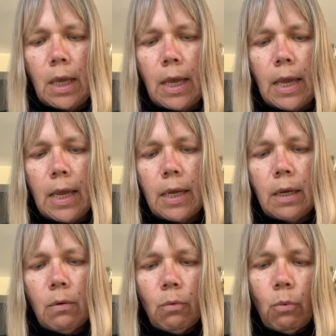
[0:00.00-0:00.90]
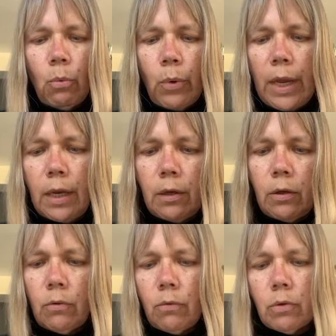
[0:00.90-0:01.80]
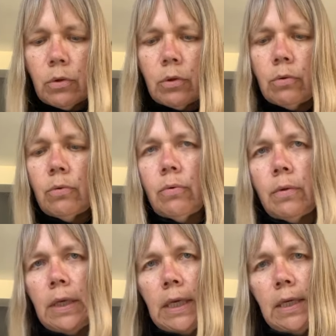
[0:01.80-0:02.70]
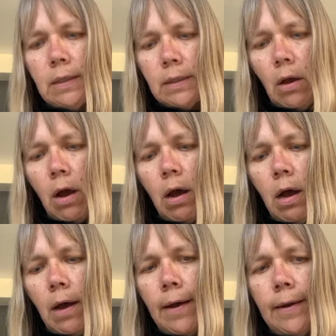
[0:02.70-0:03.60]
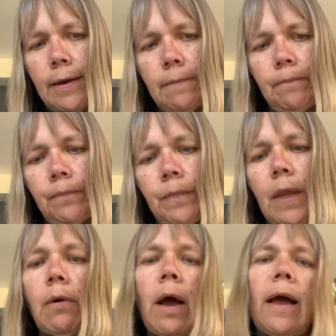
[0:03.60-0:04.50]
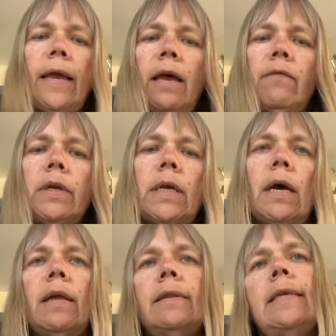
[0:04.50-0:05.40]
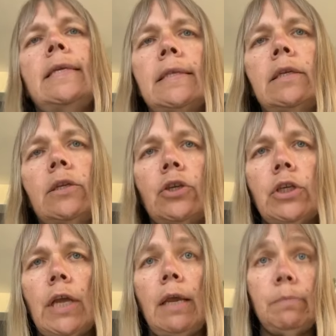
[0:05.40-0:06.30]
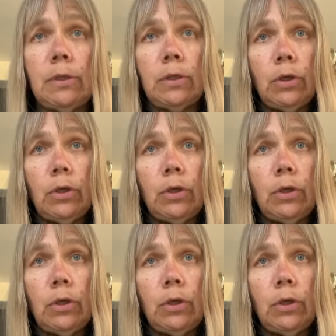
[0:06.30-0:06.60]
And when you glue these on, now I haven't cut these into shapes.